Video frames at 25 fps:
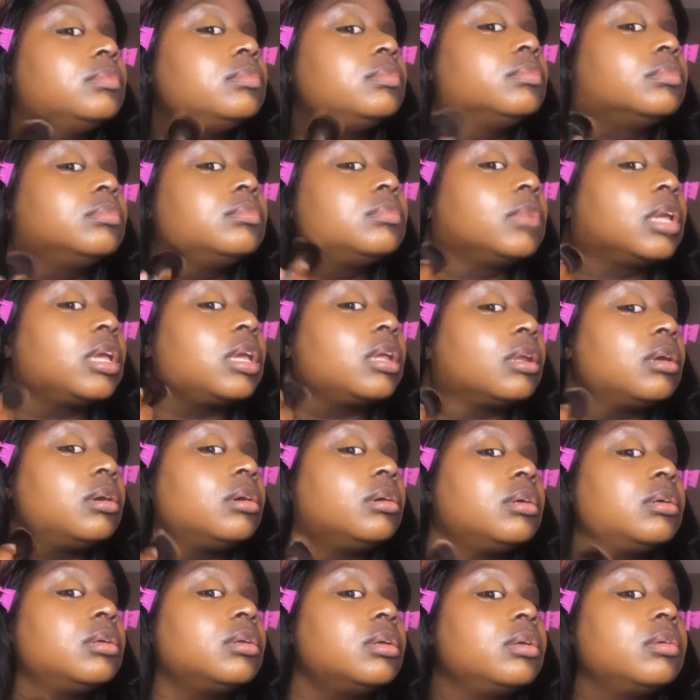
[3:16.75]
get it all
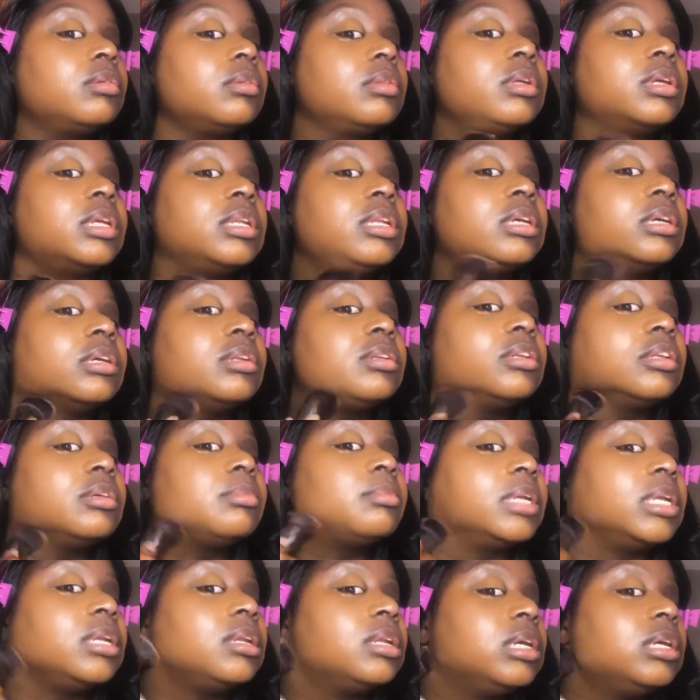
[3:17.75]
the way down to
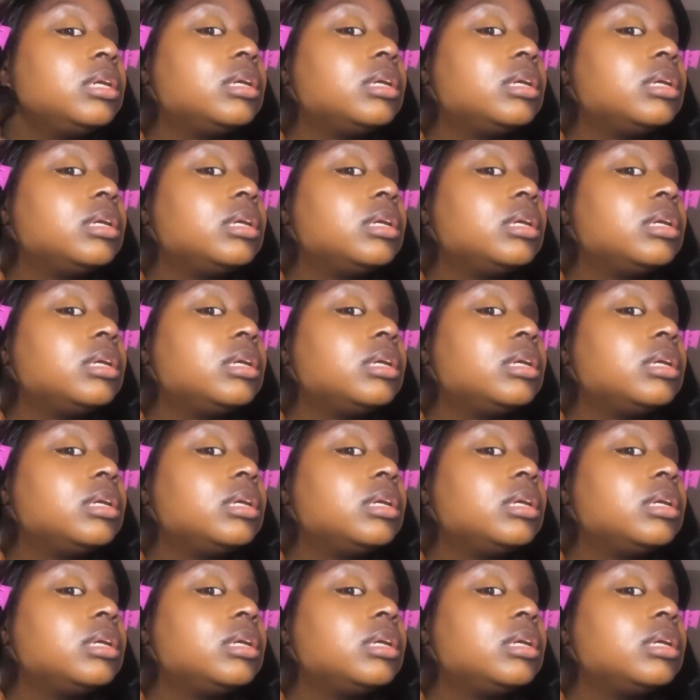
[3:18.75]
my neck.